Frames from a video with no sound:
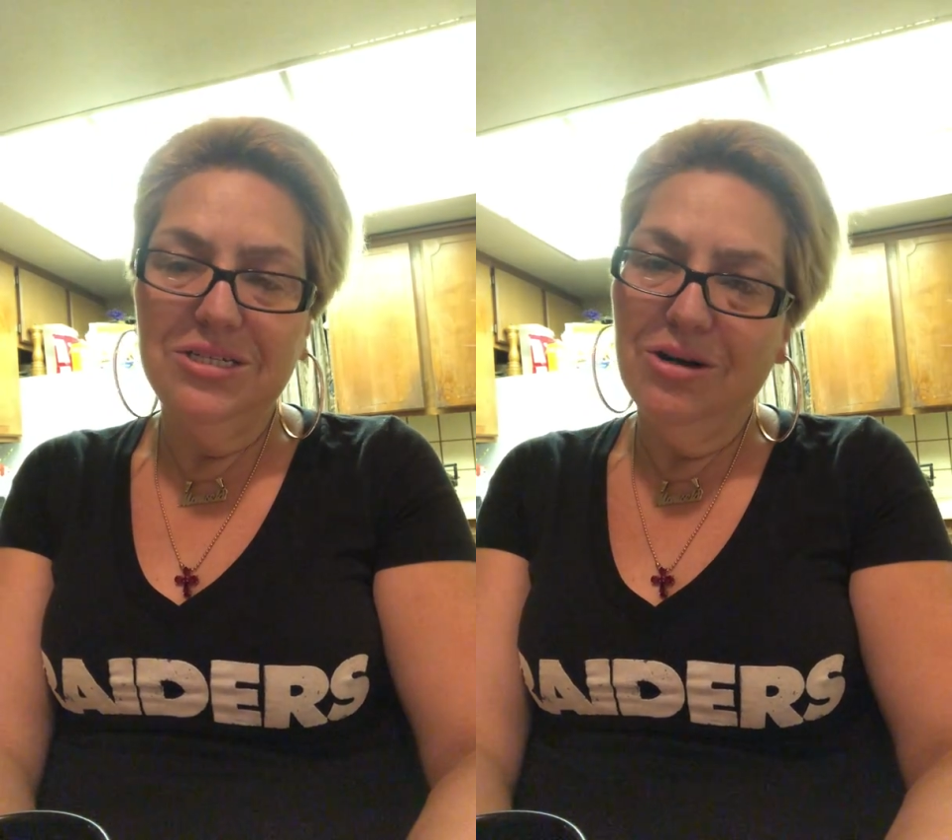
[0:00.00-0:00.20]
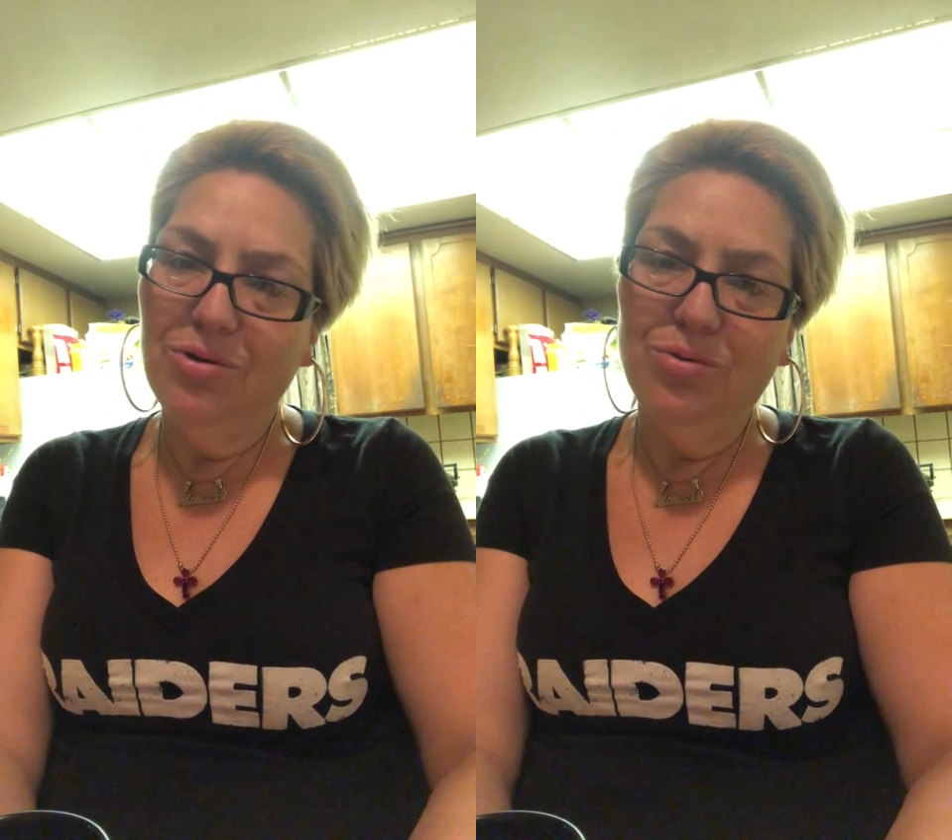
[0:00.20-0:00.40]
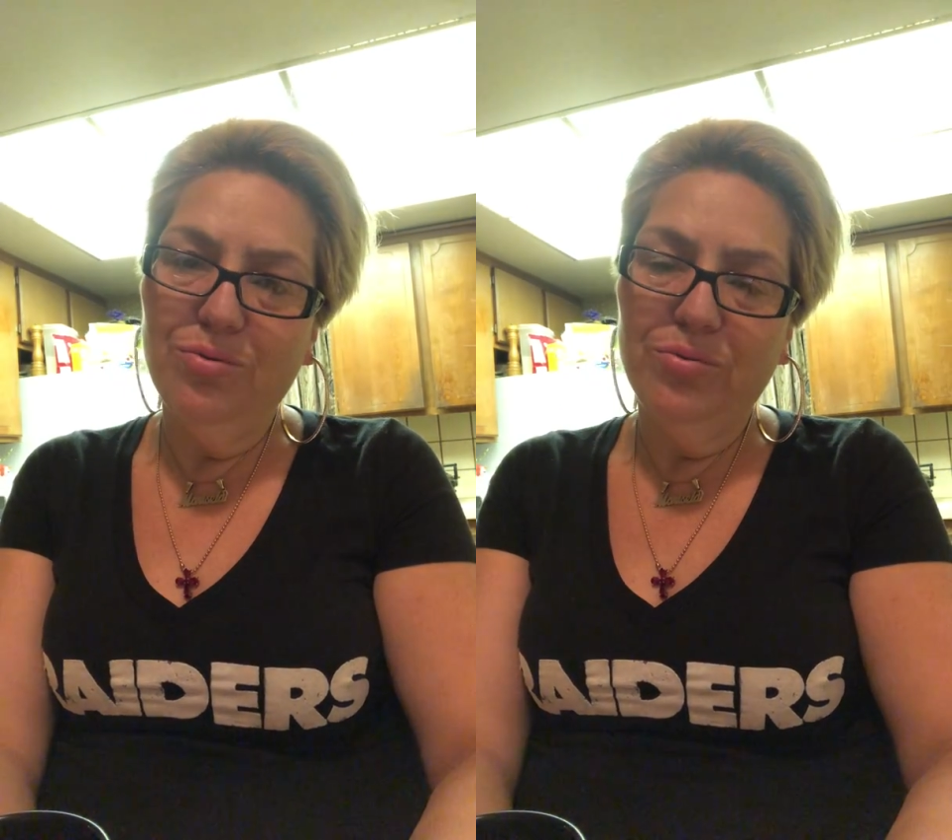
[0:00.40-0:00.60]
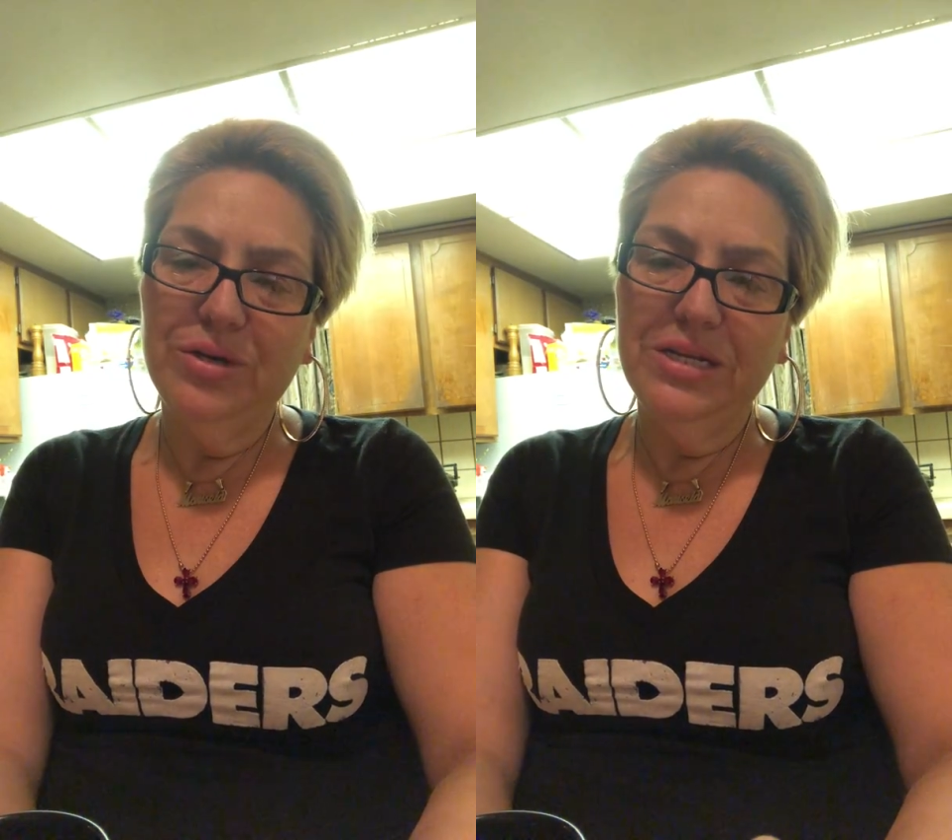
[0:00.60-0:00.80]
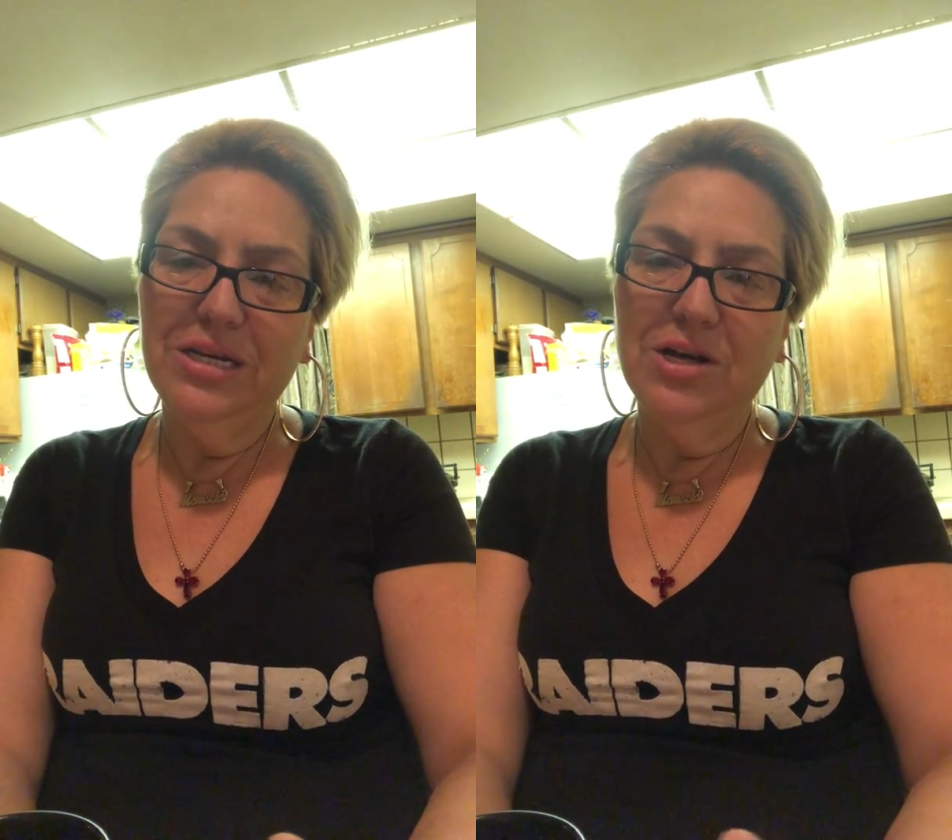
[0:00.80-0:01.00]
don't
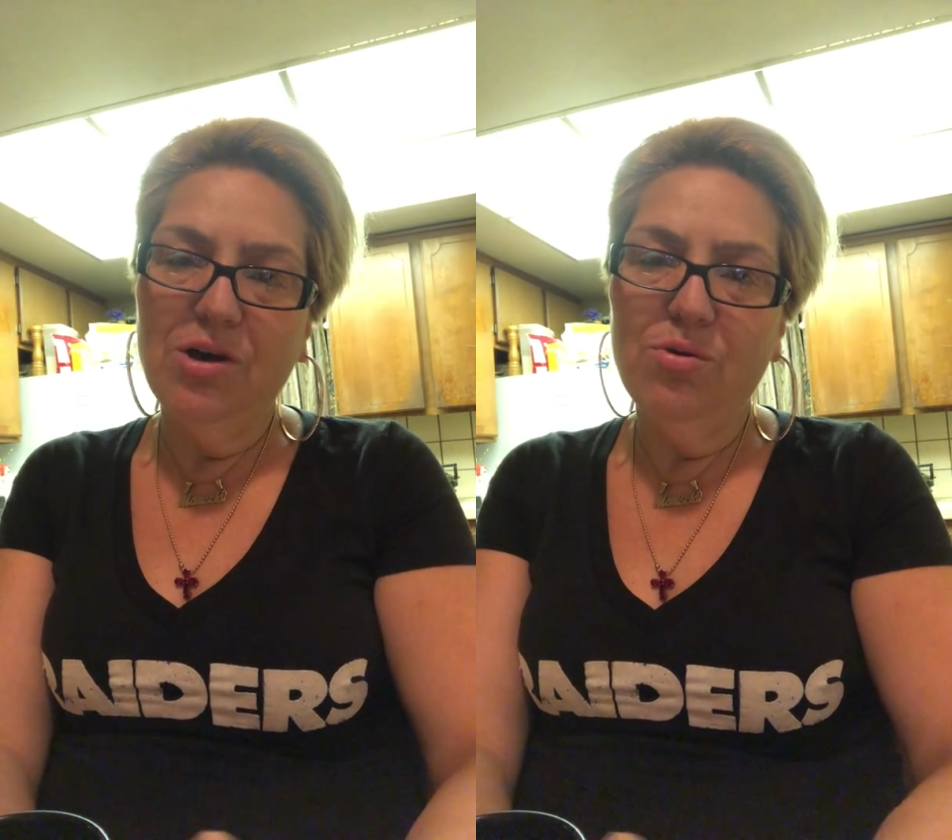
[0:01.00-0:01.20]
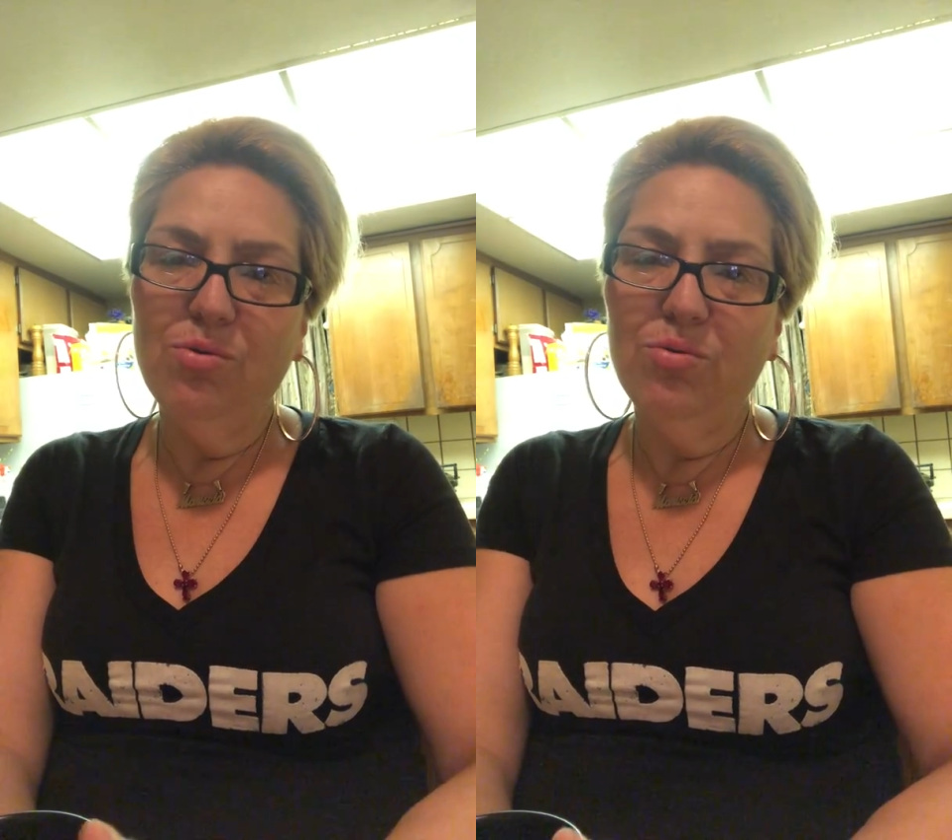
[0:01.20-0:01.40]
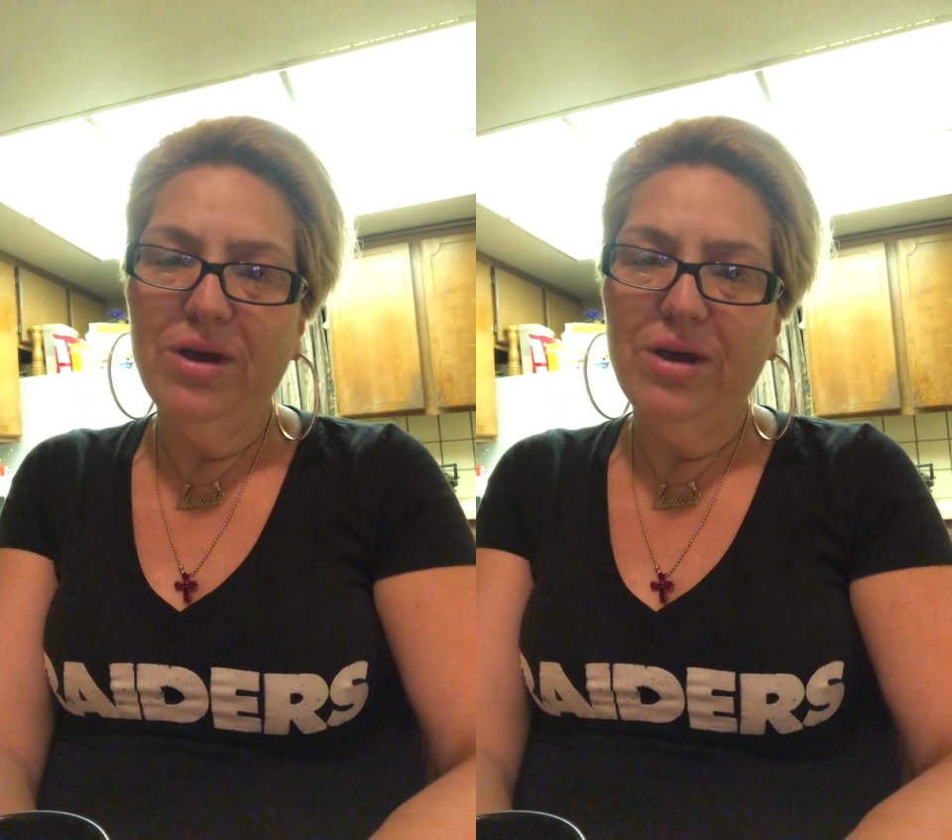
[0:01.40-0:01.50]
really go